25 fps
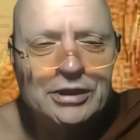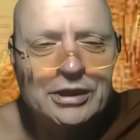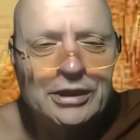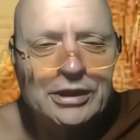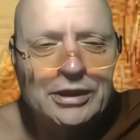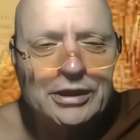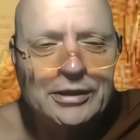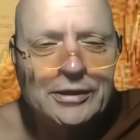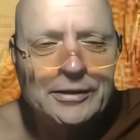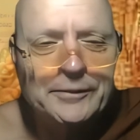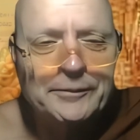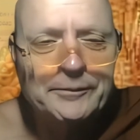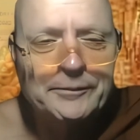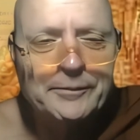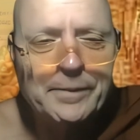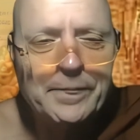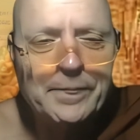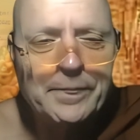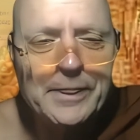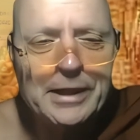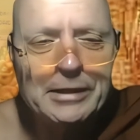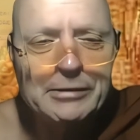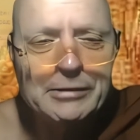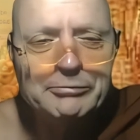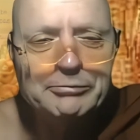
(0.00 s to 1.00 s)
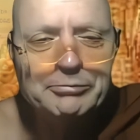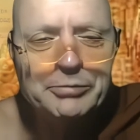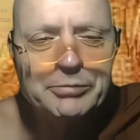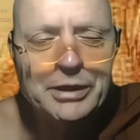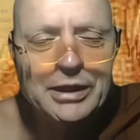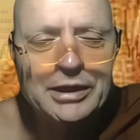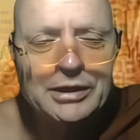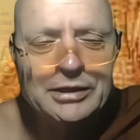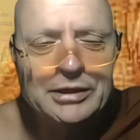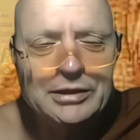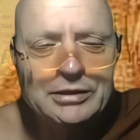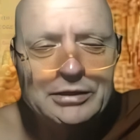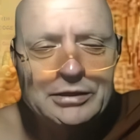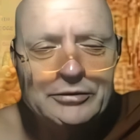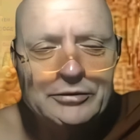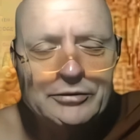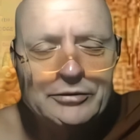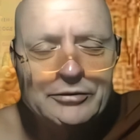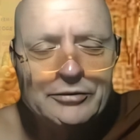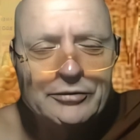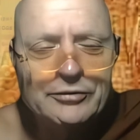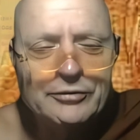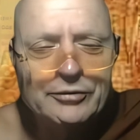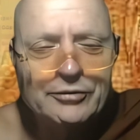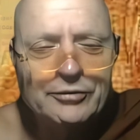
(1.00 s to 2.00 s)
Um, but
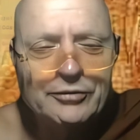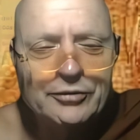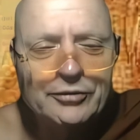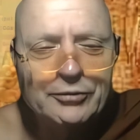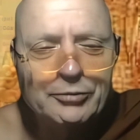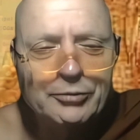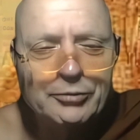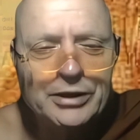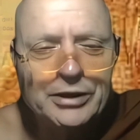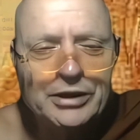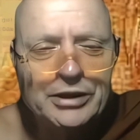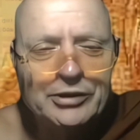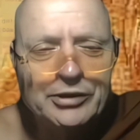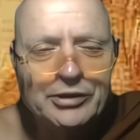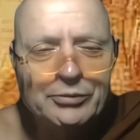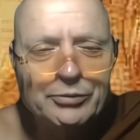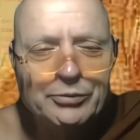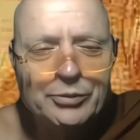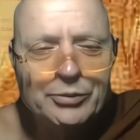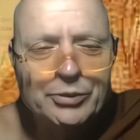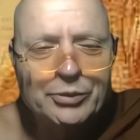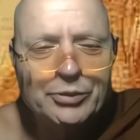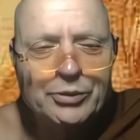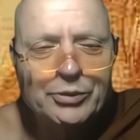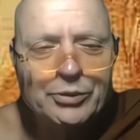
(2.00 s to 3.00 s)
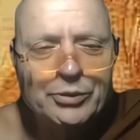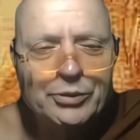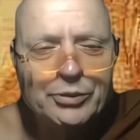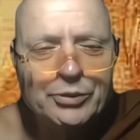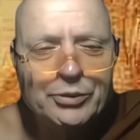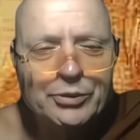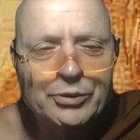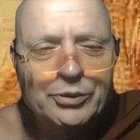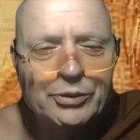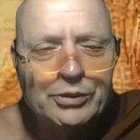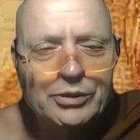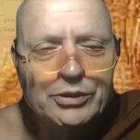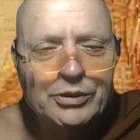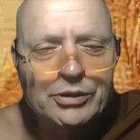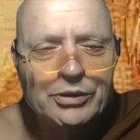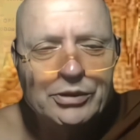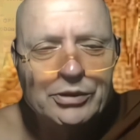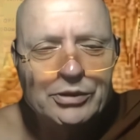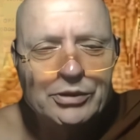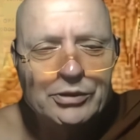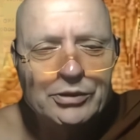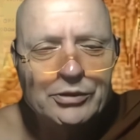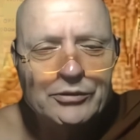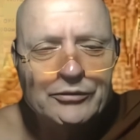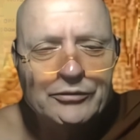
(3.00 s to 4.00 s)
for me, the more
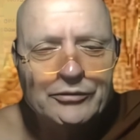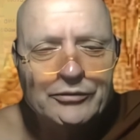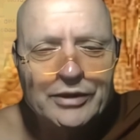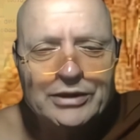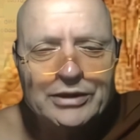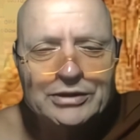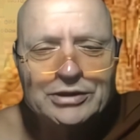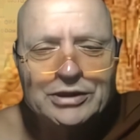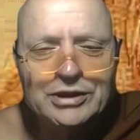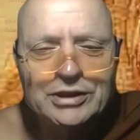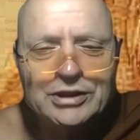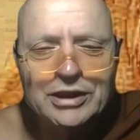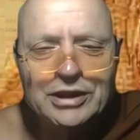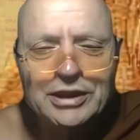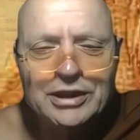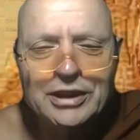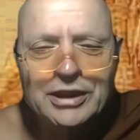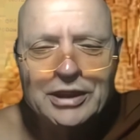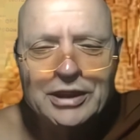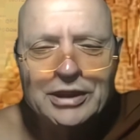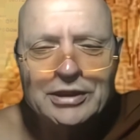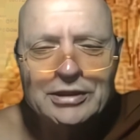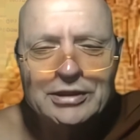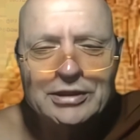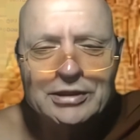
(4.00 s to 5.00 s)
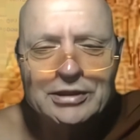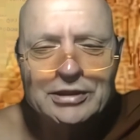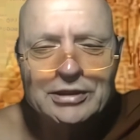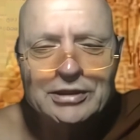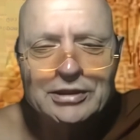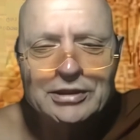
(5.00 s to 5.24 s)
you investigate